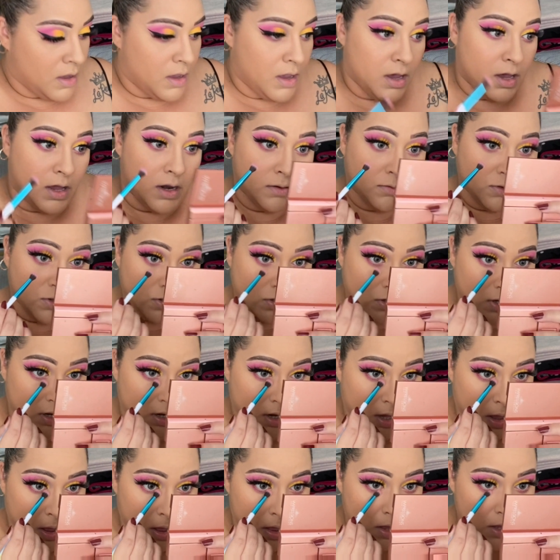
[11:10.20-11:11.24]
and I'm just gonna
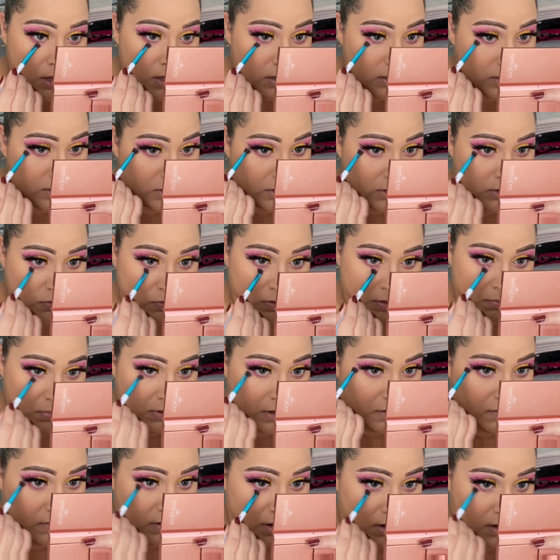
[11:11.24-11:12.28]
sweep
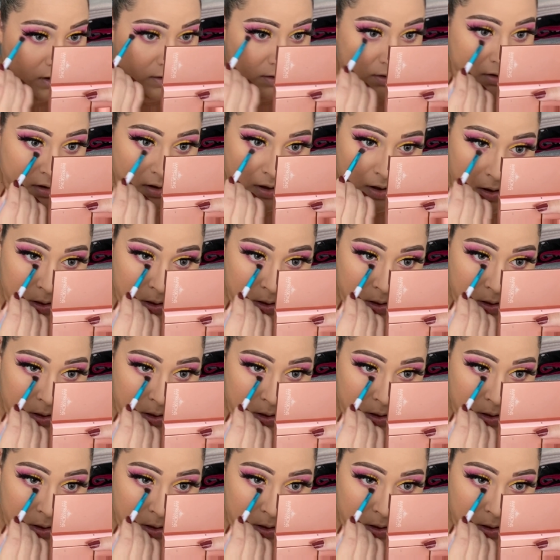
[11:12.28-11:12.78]
that right up there.